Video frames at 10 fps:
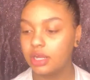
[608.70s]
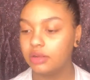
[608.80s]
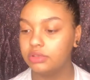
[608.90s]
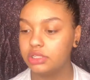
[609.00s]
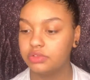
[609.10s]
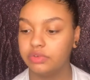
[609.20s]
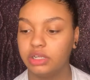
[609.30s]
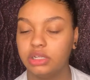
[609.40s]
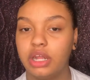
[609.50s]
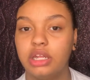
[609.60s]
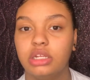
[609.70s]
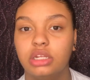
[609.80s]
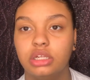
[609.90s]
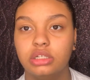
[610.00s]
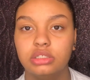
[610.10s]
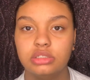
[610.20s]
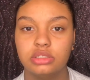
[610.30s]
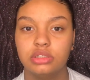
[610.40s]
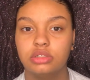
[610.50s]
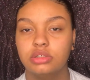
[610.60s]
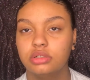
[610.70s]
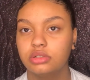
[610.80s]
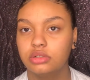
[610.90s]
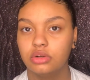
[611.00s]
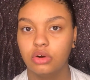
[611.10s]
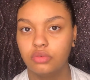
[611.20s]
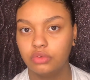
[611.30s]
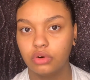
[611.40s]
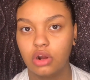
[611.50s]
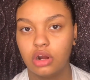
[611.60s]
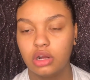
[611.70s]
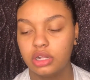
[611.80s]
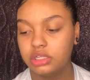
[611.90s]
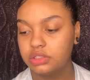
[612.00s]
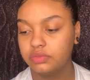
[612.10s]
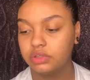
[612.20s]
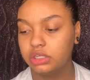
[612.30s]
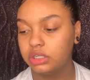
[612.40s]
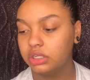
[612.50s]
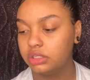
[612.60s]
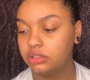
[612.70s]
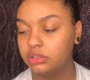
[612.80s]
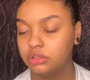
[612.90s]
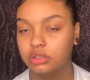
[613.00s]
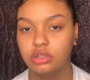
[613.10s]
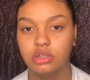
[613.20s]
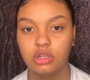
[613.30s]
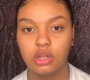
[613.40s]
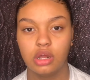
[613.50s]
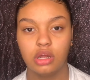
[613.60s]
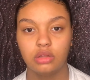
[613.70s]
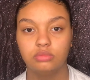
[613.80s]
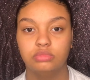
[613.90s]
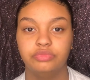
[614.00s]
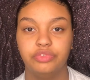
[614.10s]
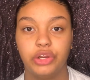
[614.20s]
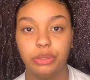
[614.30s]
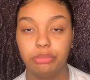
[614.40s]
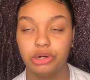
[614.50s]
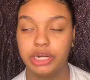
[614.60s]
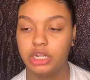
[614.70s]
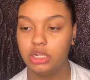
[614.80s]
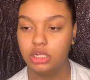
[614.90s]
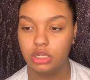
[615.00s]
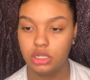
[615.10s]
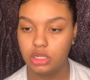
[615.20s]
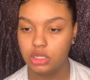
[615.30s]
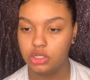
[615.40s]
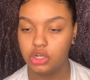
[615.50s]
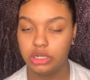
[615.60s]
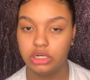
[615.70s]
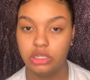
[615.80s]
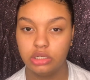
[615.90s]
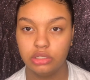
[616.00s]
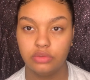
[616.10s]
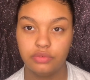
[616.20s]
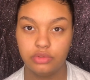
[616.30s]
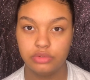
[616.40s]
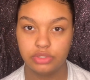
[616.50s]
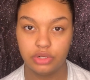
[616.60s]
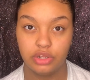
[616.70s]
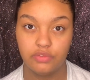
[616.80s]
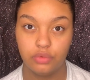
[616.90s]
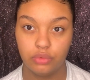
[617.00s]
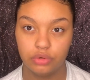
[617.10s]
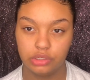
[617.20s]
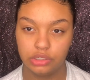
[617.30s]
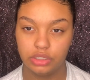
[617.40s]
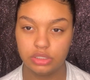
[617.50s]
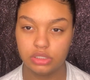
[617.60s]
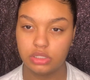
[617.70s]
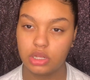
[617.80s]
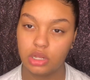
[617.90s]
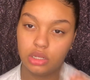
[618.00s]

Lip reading: how this ring light looks Overall, it's really good. Very bright. You're gonna need a diffuser if you order this.